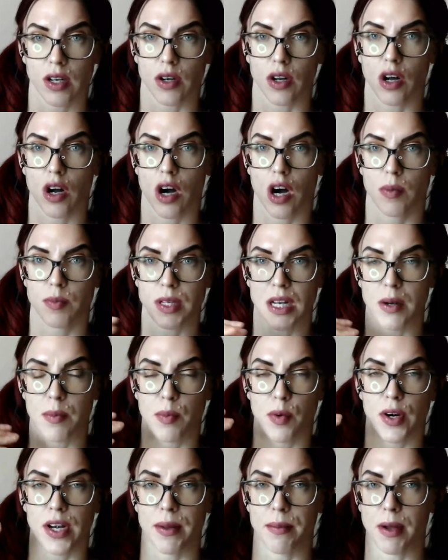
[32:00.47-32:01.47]
cut out the carbs and the
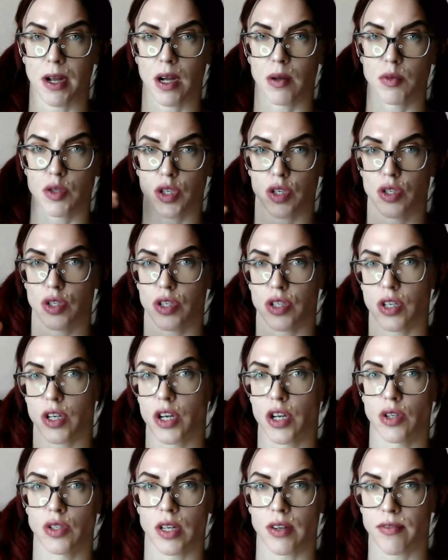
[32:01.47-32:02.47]
body becomes used
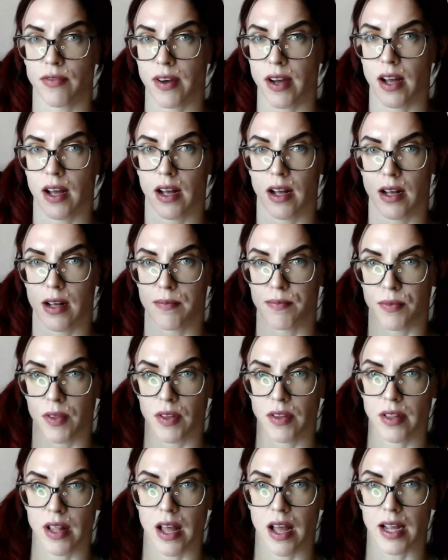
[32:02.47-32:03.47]
to using um,
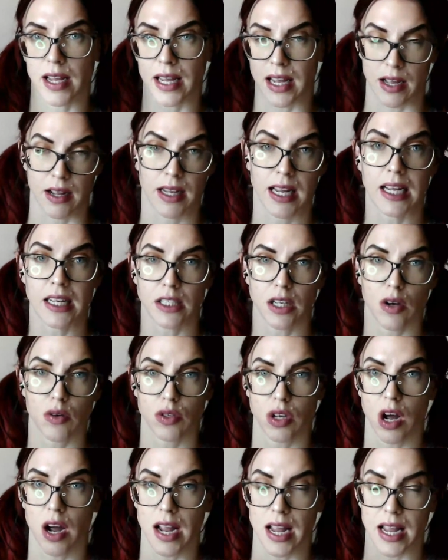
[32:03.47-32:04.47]
uh,
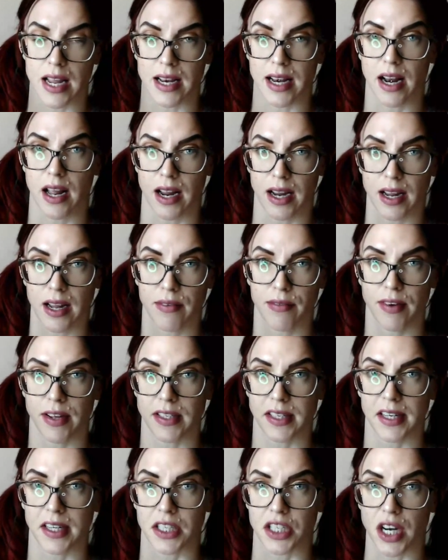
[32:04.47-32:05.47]
ketones, i.e., like
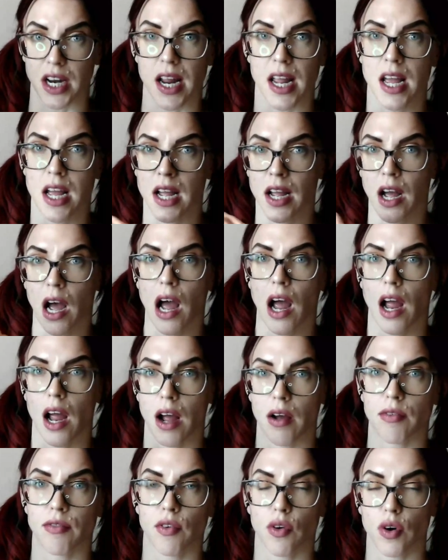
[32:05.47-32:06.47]
fat energy,
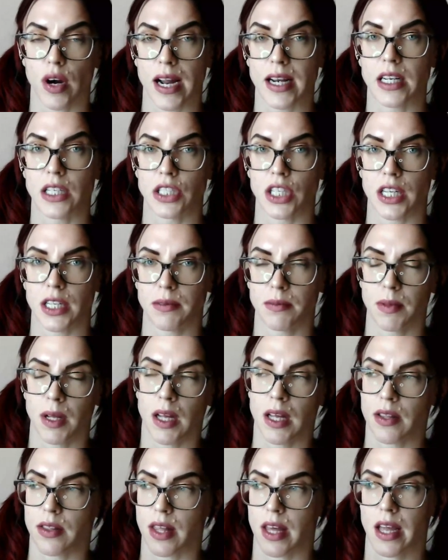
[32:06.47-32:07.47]
uh, for energy,
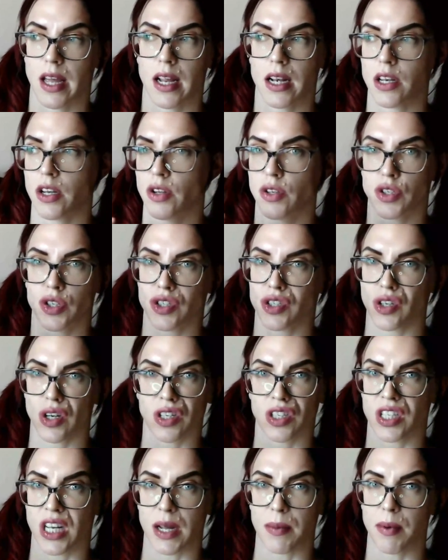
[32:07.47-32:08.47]
then you just
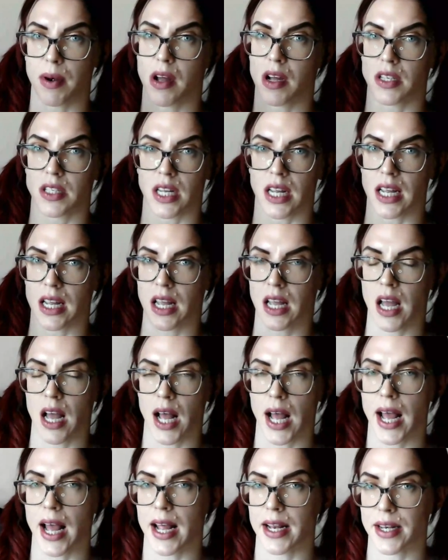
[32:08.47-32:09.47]
start stabilizing,
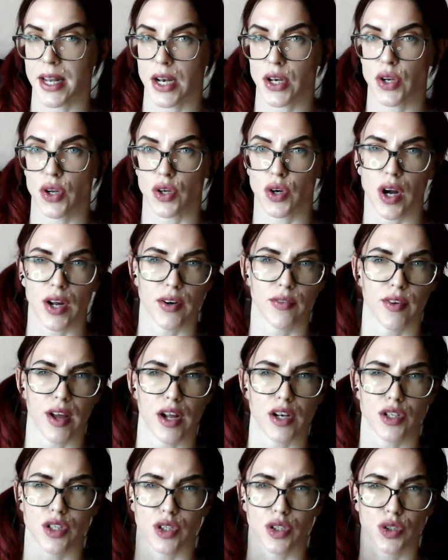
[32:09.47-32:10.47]
and then you're kind of
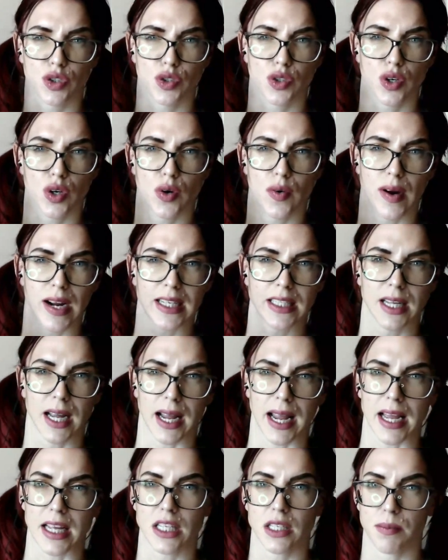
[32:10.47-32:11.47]
at your true rate,
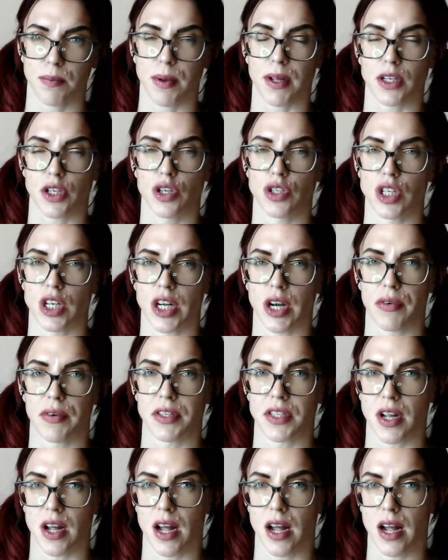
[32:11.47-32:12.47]
I guess. But usually there
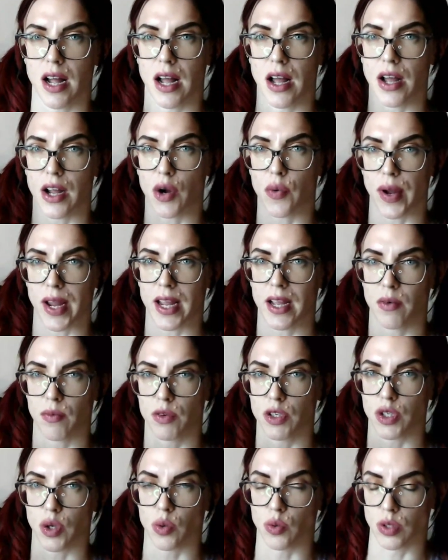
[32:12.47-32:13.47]
is a, a quick
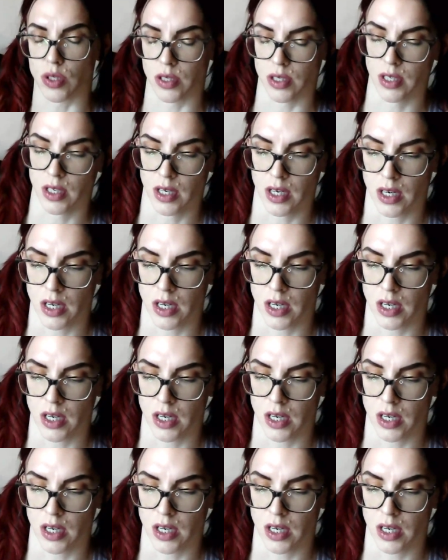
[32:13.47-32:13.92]
result